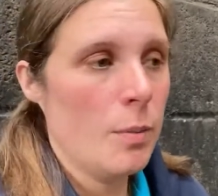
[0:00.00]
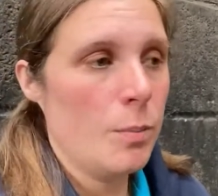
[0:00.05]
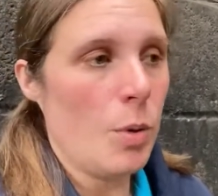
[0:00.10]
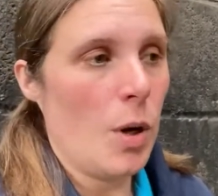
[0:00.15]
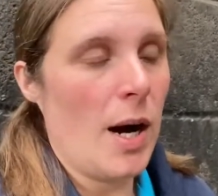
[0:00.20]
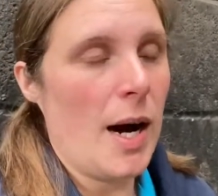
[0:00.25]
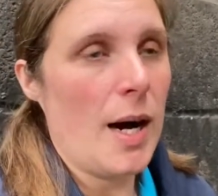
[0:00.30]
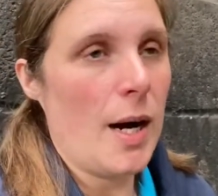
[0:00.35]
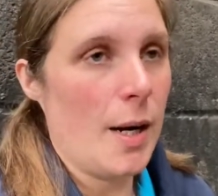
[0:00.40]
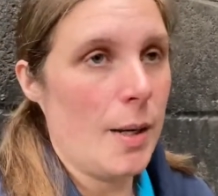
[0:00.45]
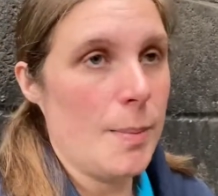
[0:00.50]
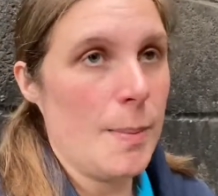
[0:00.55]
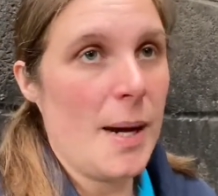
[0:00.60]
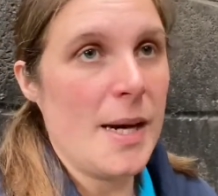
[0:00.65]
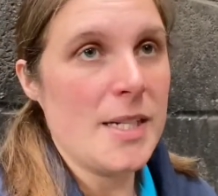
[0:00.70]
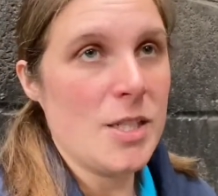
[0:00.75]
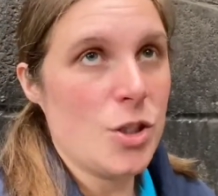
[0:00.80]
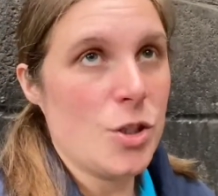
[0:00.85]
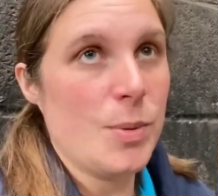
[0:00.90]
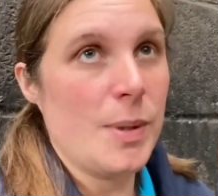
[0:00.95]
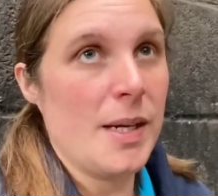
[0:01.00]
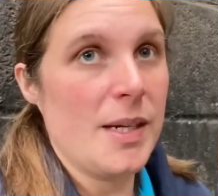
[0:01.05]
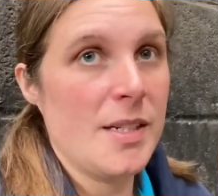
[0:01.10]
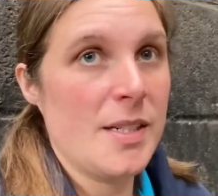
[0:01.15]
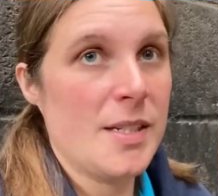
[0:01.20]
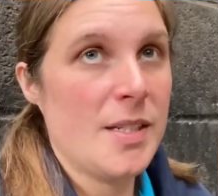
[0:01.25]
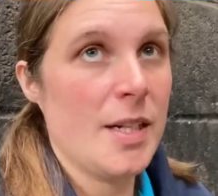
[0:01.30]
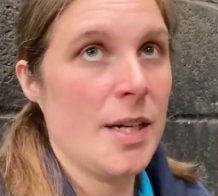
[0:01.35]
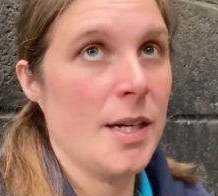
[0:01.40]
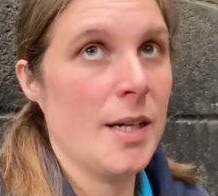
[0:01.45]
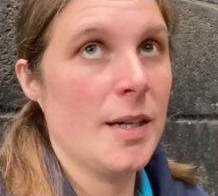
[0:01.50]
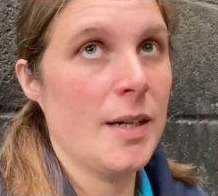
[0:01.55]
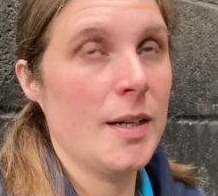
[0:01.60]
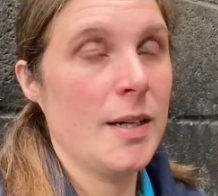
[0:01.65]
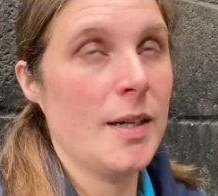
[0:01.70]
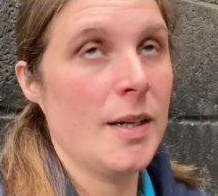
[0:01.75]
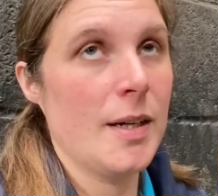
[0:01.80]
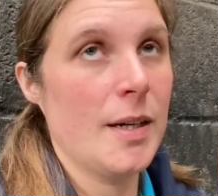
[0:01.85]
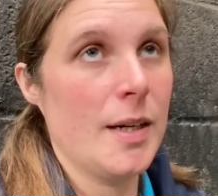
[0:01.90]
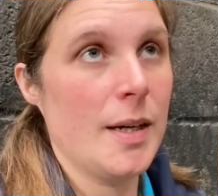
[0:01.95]
but I might do it,
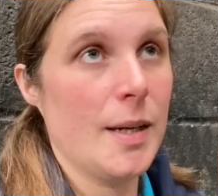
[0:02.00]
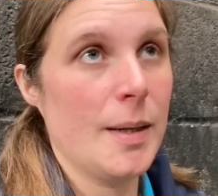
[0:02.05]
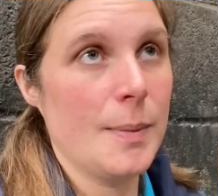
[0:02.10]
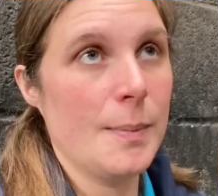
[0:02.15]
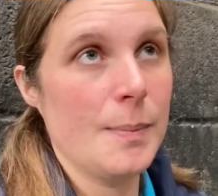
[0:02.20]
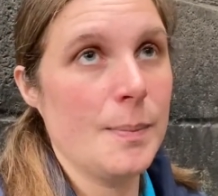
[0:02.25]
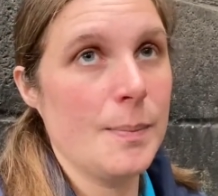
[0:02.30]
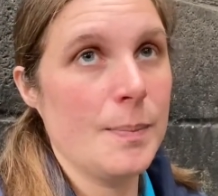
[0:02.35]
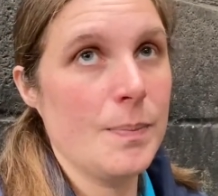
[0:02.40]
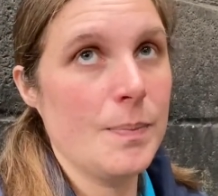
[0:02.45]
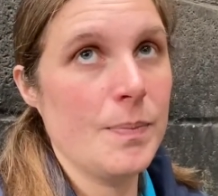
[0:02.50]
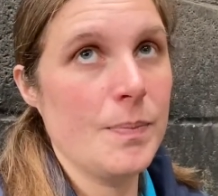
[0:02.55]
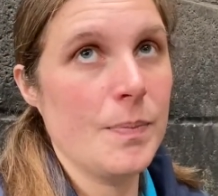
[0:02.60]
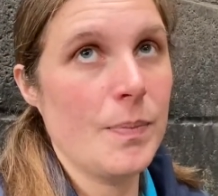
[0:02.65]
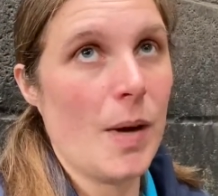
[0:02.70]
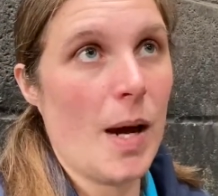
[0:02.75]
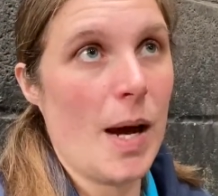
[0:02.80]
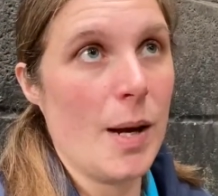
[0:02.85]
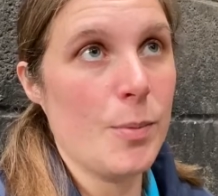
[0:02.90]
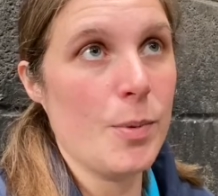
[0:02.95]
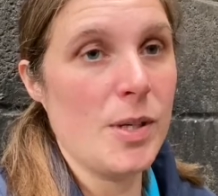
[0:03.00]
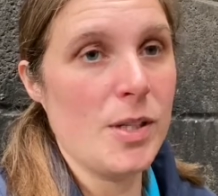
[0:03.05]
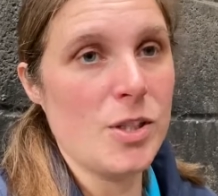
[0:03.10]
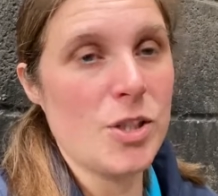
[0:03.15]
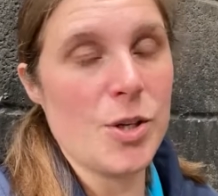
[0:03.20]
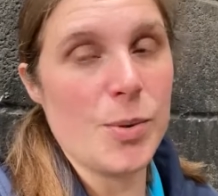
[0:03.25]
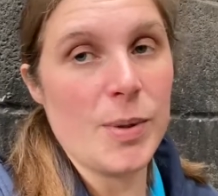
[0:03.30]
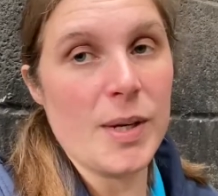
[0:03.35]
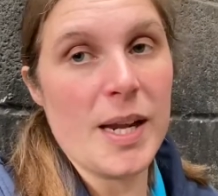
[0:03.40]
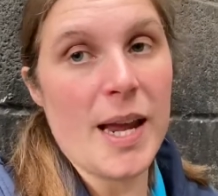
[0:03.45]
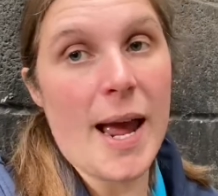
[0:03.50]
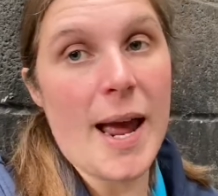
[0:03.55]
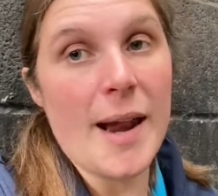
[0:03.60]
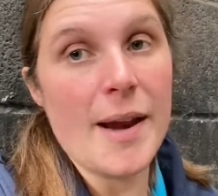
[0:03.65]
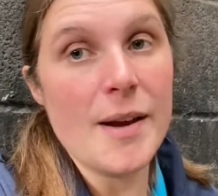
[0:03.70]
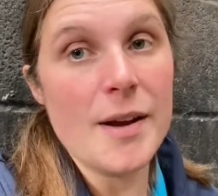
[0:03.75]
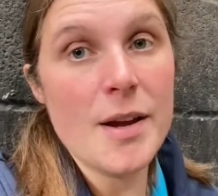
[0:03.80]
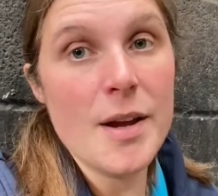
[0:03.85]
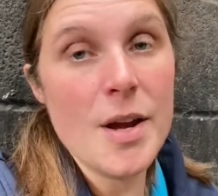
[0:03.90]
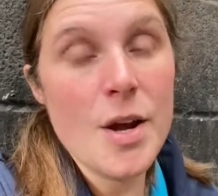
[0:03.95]
I will do it
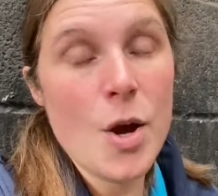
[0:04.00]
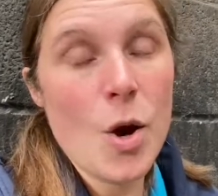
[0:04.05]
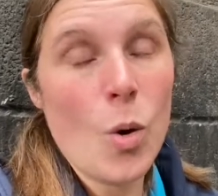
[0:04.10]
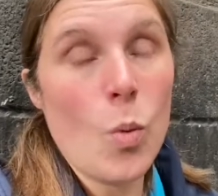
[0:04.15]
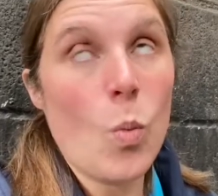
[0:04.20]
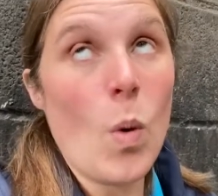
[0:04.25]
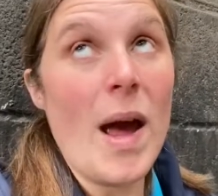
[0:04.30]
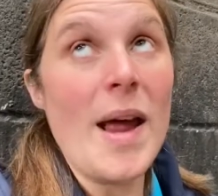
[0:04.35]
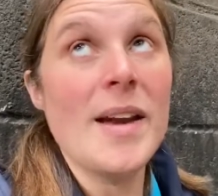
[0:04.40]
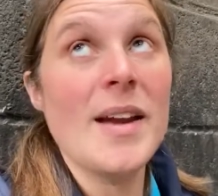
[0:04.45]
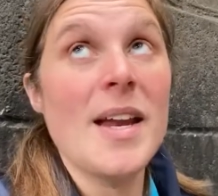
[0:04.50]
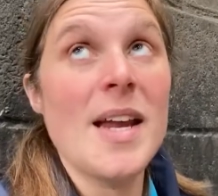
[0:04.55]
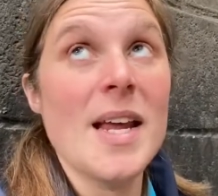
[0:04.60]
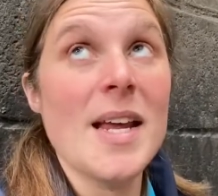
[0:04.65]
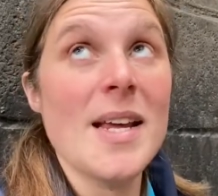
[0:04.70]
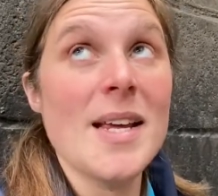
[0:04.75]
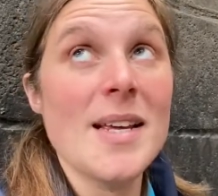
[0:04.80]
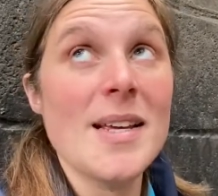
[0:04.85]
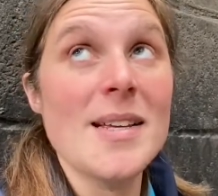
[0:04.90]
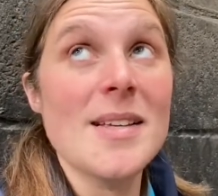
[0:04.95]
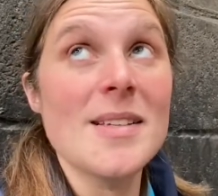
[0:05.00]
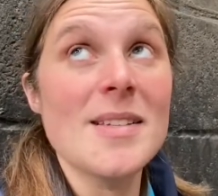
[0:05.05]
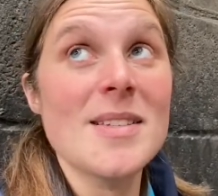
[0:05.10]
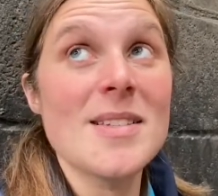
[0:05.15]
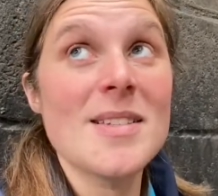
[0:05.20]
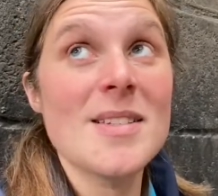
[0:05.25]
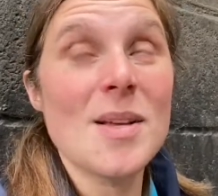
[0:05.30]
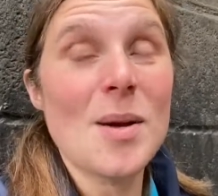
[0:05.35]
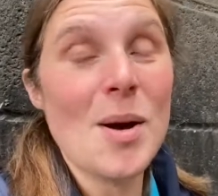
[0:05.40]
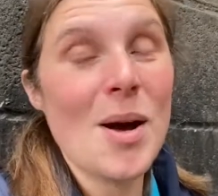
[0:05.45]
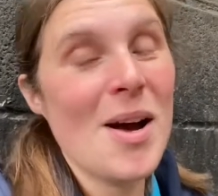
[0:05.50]
again when his